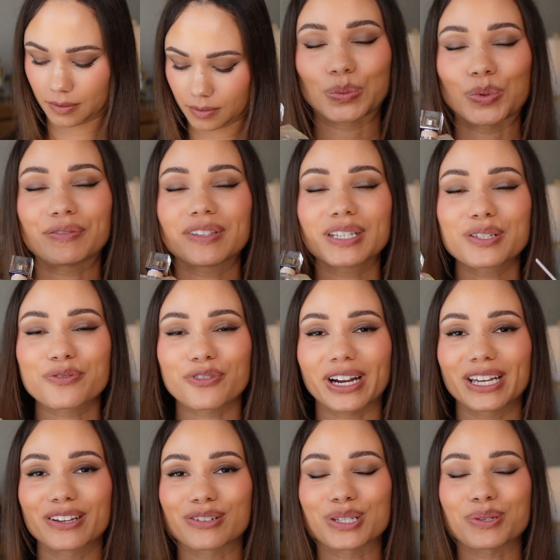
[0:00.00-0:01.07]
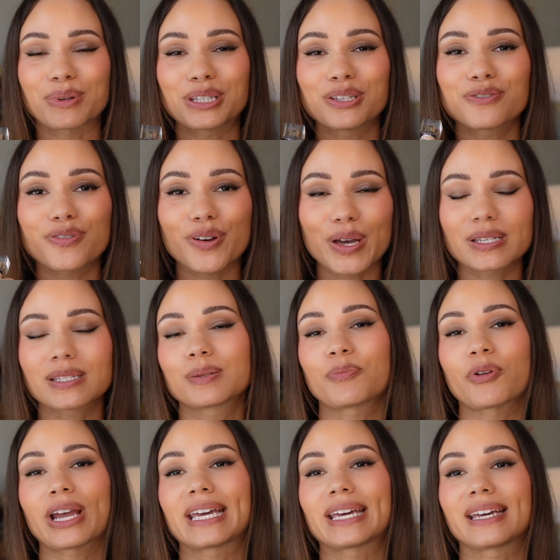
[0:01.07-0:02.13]
With this fragrance, when you first
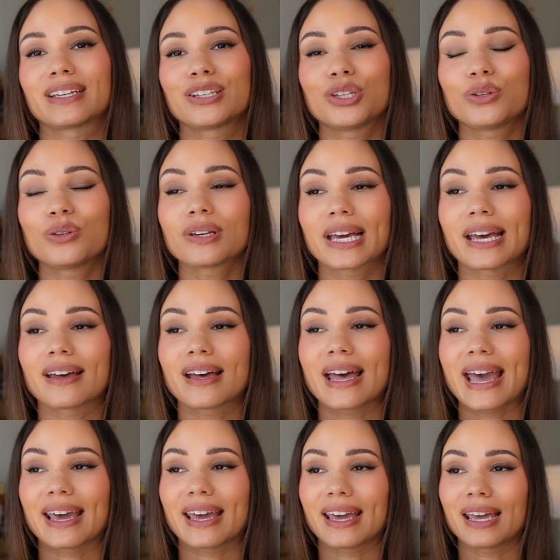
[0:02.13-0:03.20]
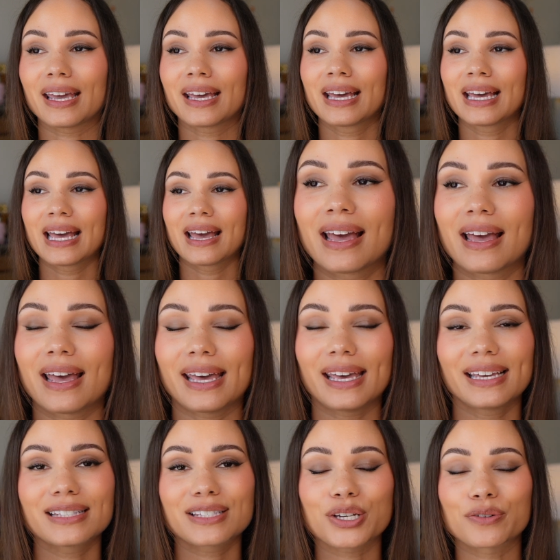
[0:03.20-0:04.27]
spray it, you get a
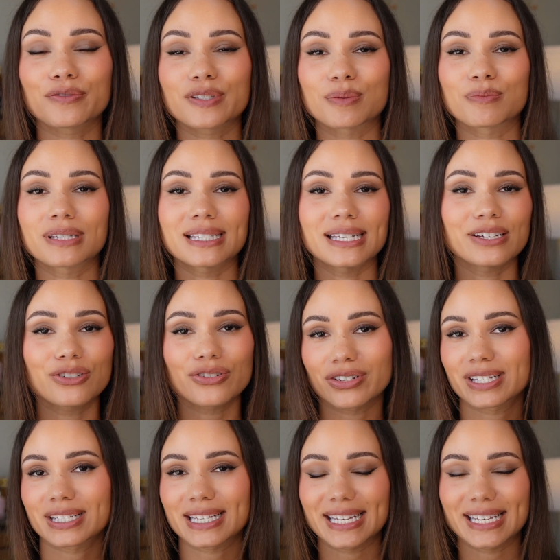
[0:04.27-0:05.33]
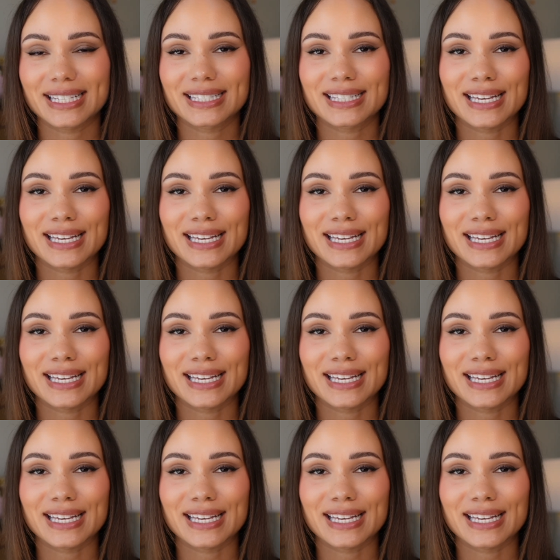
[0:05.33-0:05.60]
hit of some citruses.